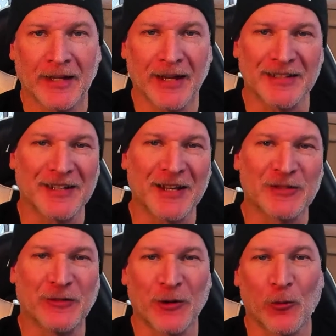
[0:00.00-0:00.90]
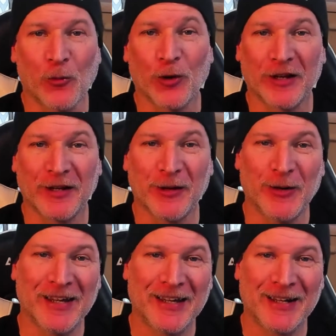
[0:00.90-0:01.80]
Okay, in today's video, we're gonna
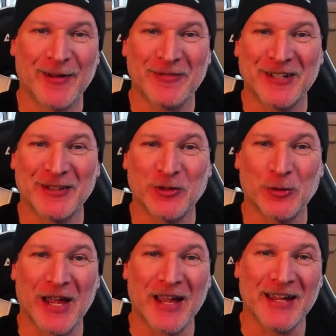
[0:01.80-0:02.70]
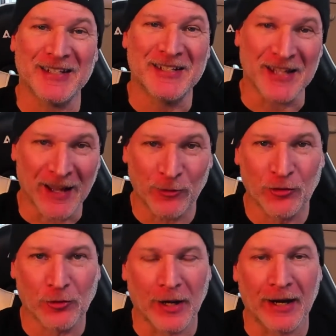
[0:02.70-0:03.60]
go ahead, I'm gonna do a
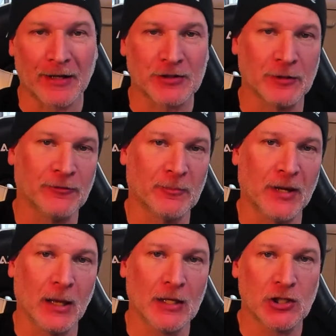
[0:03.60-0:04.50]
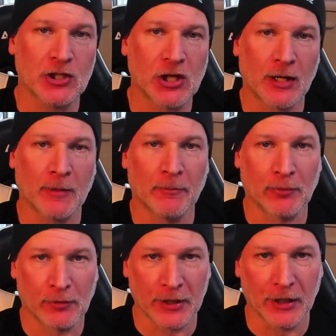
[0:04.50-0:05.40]
downgrade actually from my Logitech
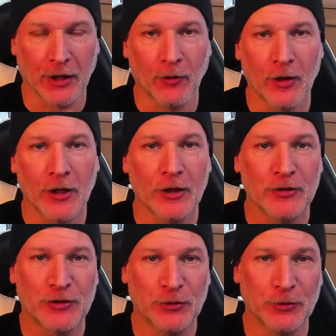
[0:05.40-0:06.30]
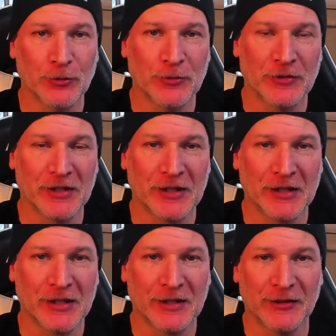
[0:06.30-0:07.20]
Brio to
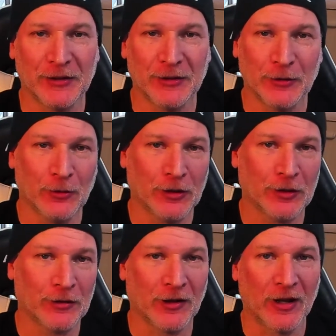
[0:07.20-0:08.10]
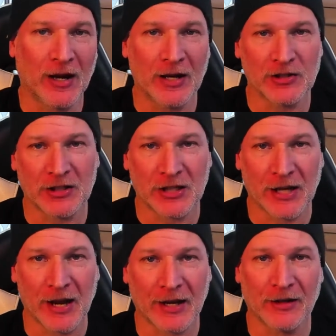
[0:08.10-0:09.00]
the newer
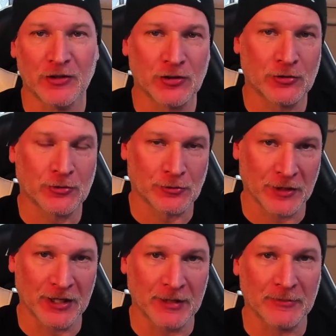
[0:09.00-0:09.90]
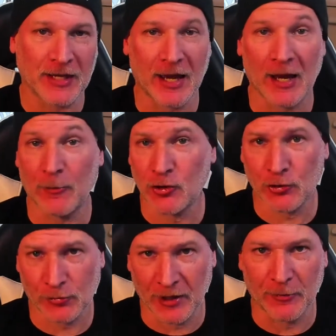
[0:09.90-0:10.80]
Logitech StreamCam or
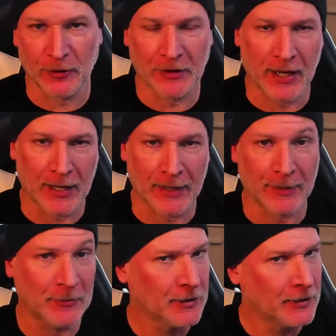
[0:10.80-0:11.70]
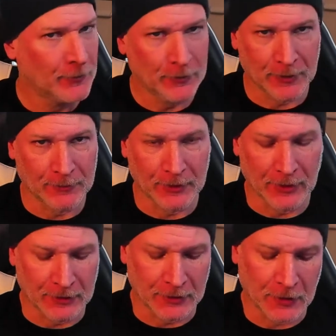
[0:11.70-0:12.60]
Streamer Cam, whatever you
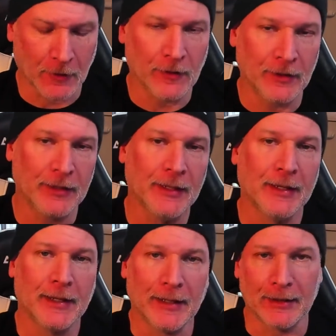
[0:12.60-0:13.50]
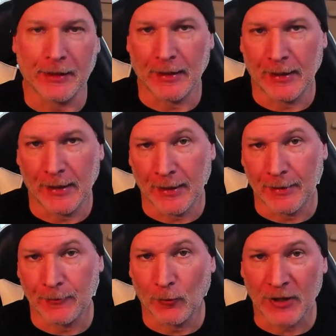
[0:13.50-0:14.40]
like to call it. It
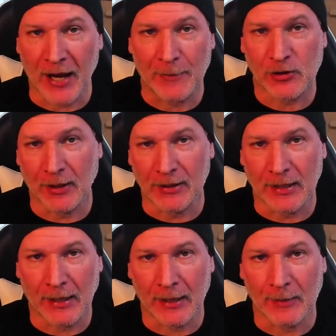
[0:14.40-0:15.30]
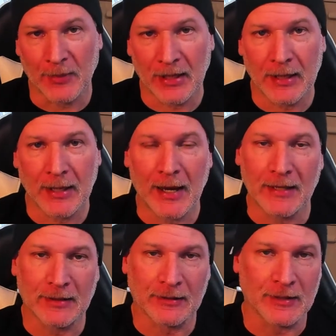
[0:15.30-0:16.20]
uh, will capture at ten eighty p
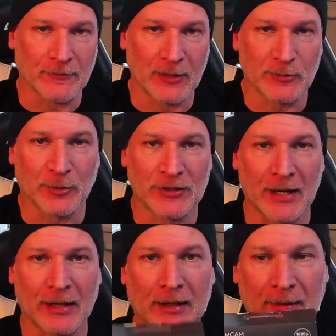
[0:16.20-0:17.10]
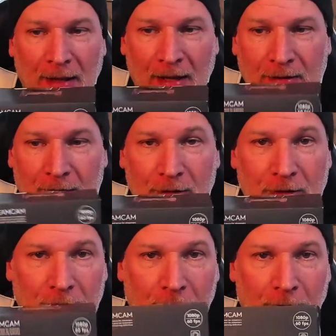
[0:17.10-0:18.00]
at sixty frames per second, and that's
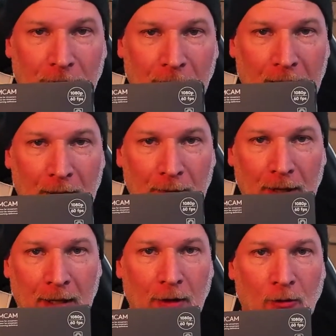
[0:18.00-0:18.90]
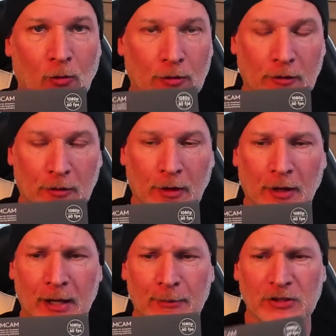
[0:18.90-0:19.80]
this little guy right here, ordered it on
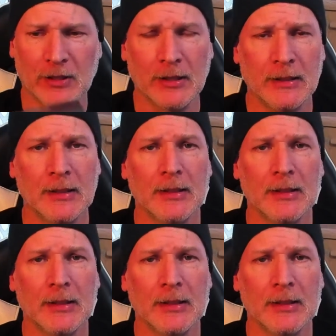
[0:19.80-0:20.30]
Amazon.